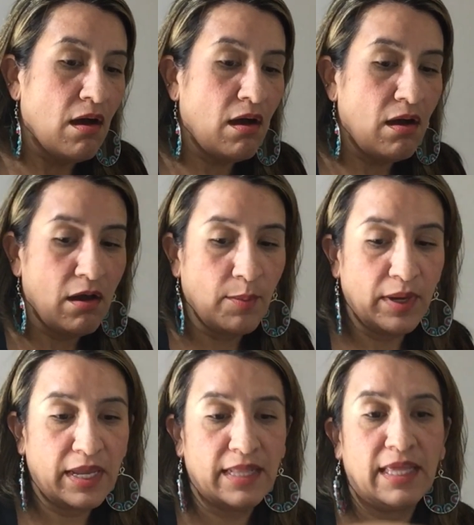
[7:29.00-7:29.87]

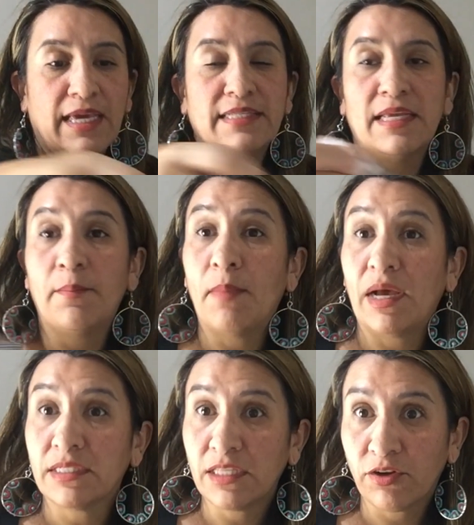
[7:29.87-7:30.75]
Again, like I said,
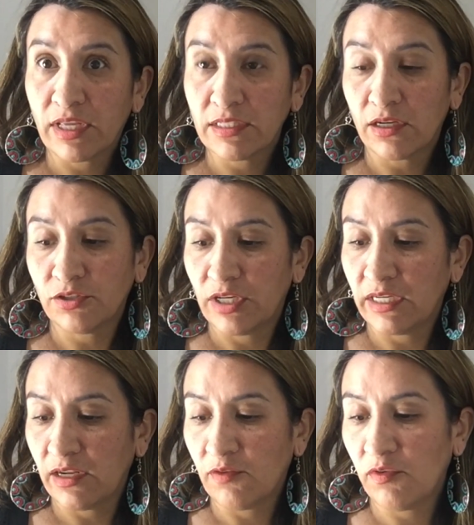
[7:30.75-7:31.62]
mossy greens are
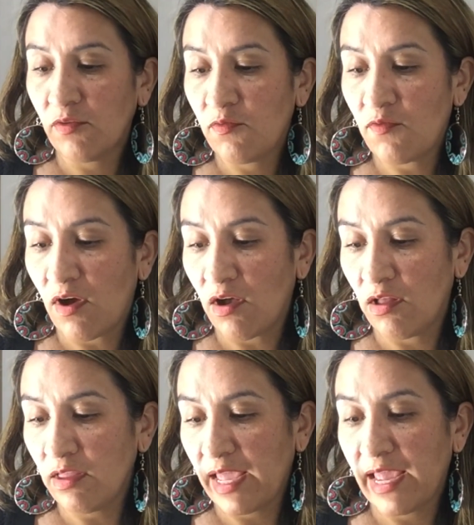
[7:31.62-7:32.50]
trending for
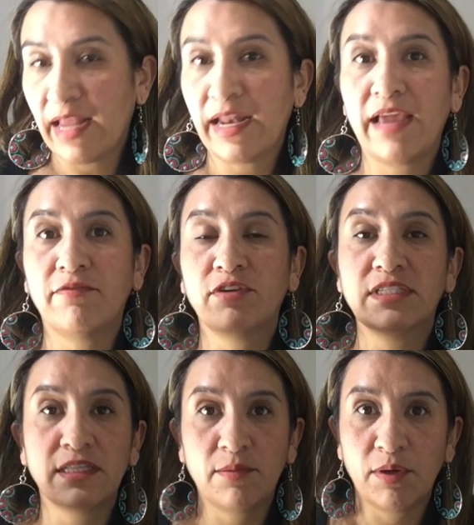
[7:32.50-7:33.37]
fall, and I've
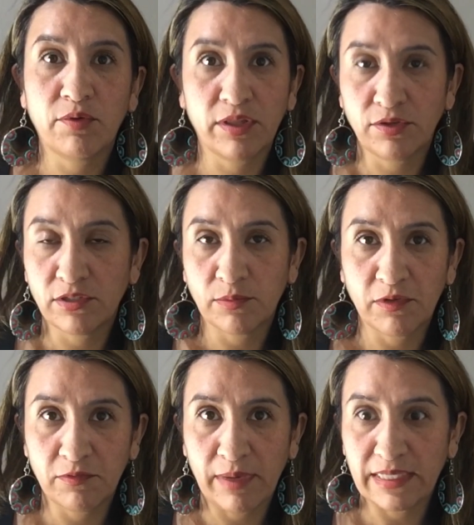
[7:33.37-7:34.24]
recently been going through some
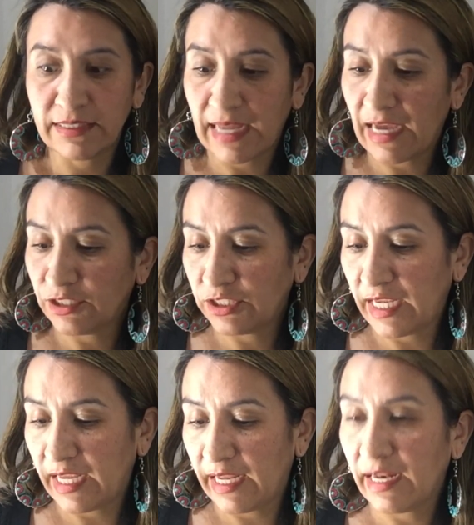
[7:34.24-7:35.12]
of my stash,
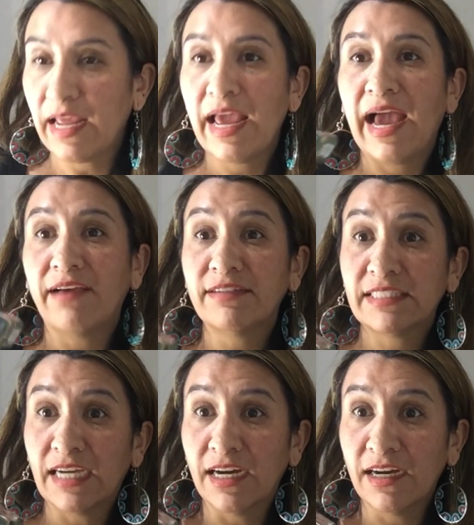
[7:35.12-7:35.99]
and I have a
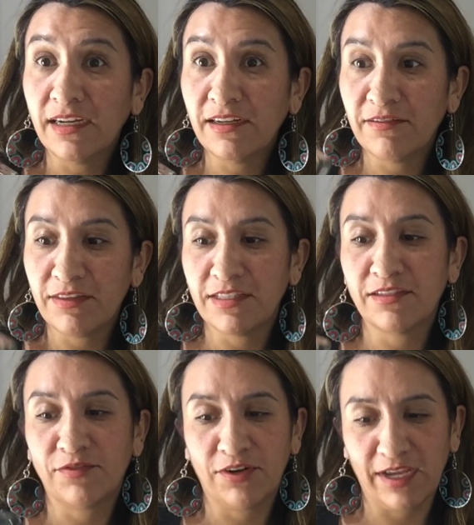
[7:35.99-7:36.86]
ton of these
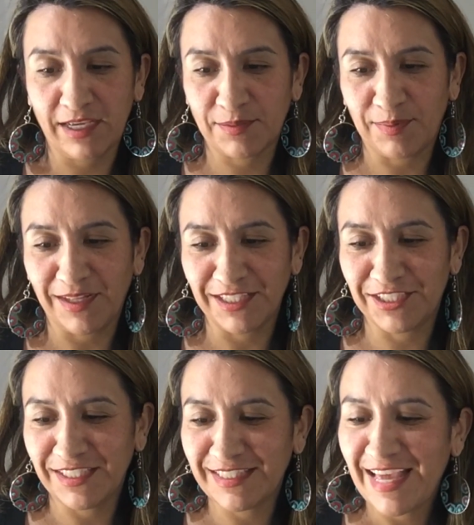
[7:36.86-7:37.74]
Sephora X
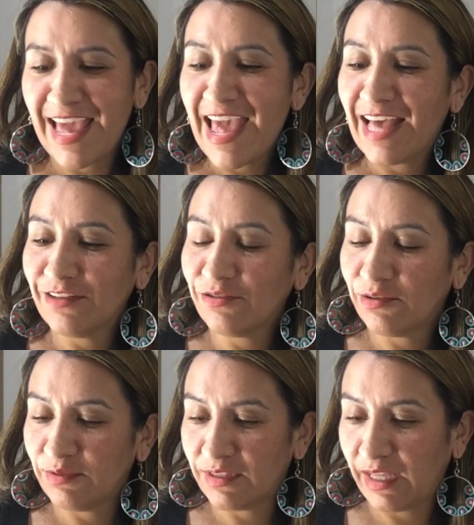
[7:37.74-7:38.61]
polishes, and so I
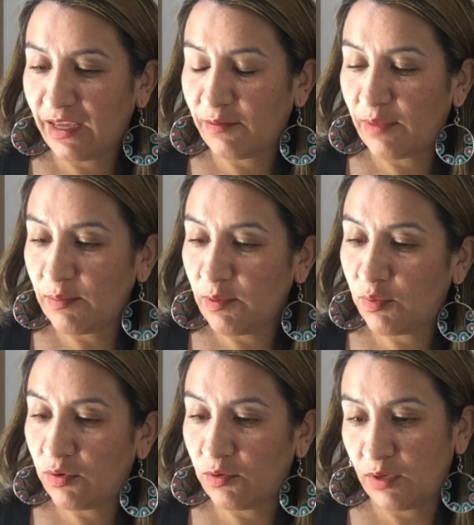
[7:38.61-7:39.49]
was like, maybe
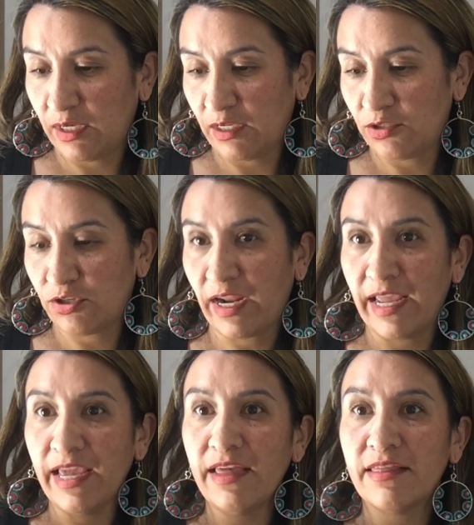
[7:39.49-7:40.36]
pull one and try
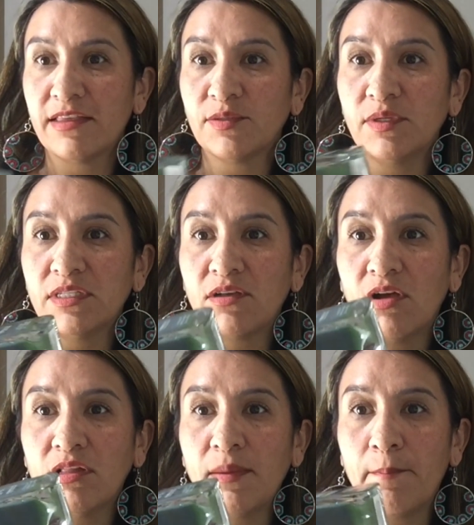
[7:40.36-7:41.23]
it. And this one is
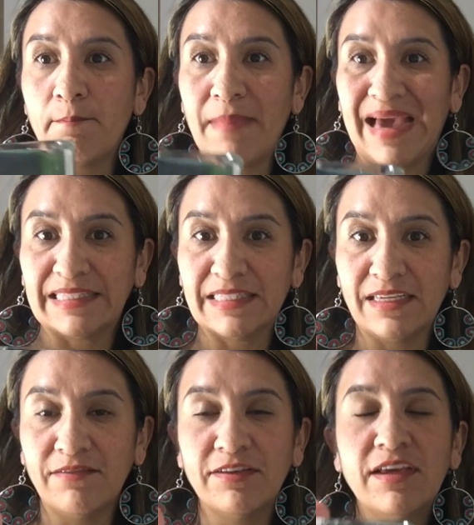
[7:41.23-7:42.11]
called
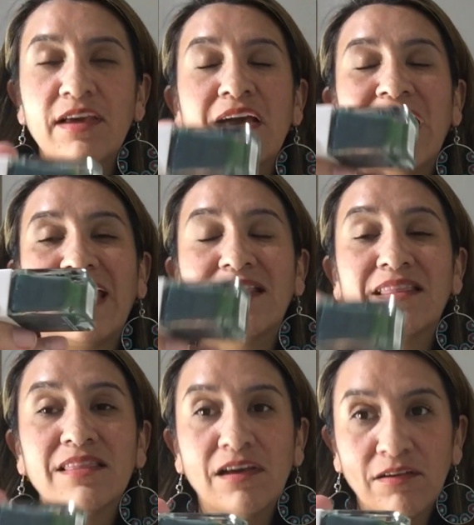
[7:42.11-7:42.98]
Massive. I
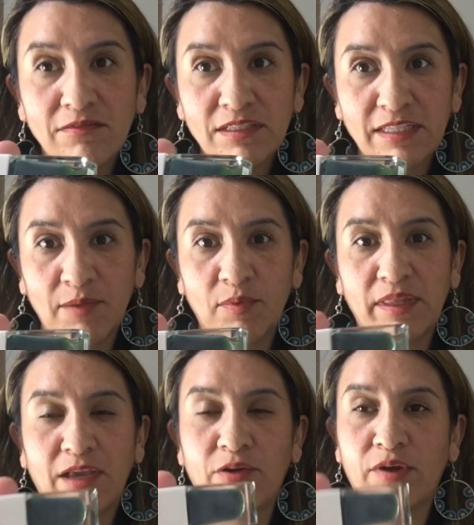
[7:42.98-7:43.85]
love this type of
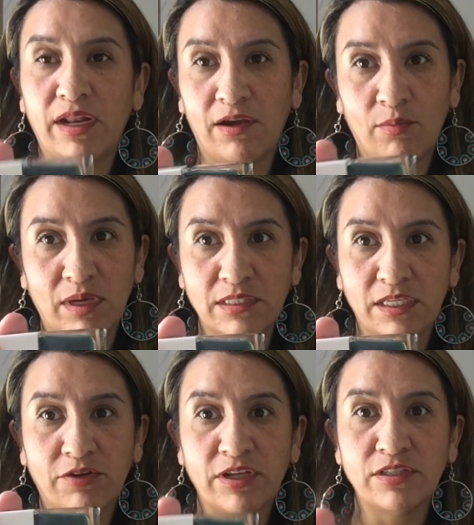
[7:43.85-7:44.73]
like grayed out mossy
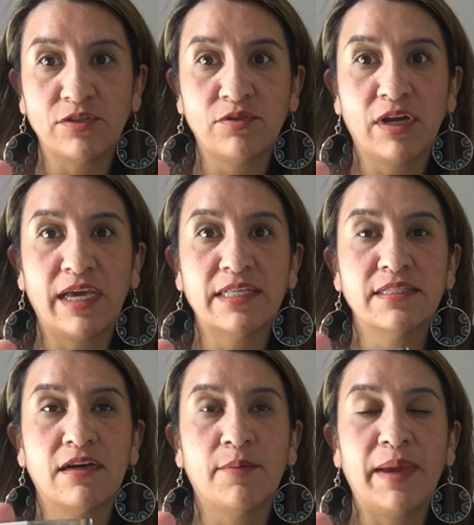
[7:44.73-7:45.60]
greens, you guys.
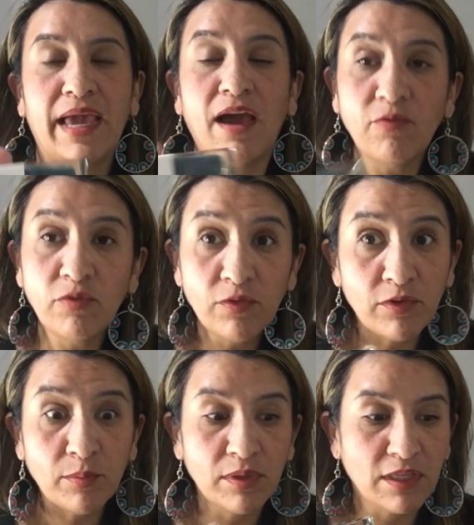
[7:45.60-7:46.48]
I have one
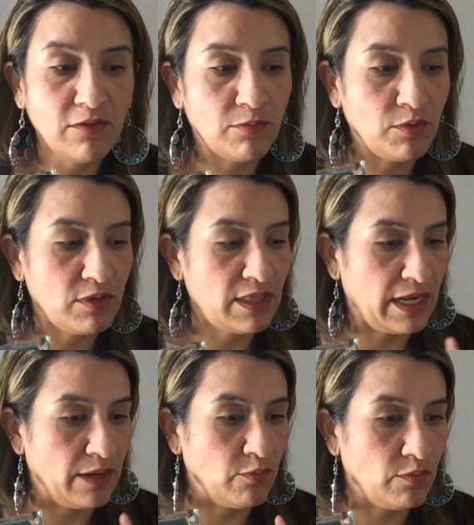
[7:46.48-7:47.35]
from Believe Beauty that
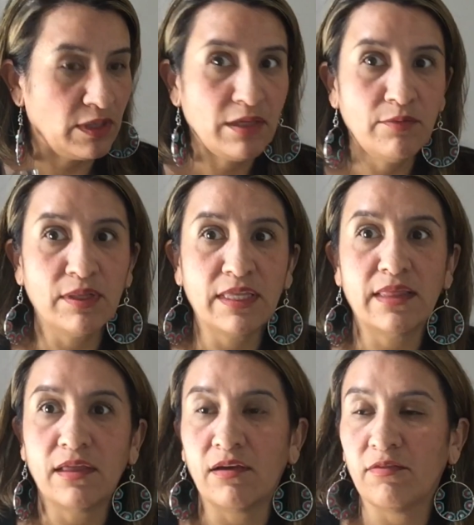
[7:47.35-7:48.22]
I really, really
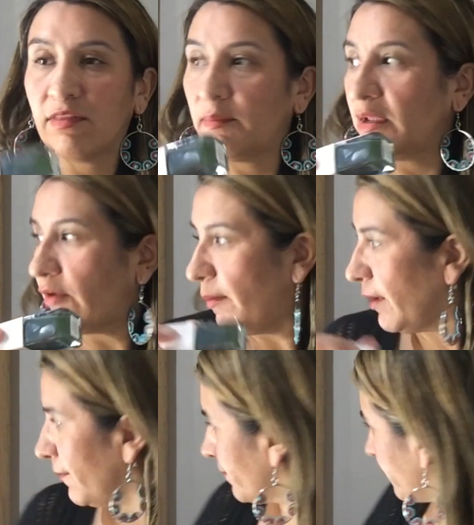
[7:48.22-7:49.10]
love. Let me grab it.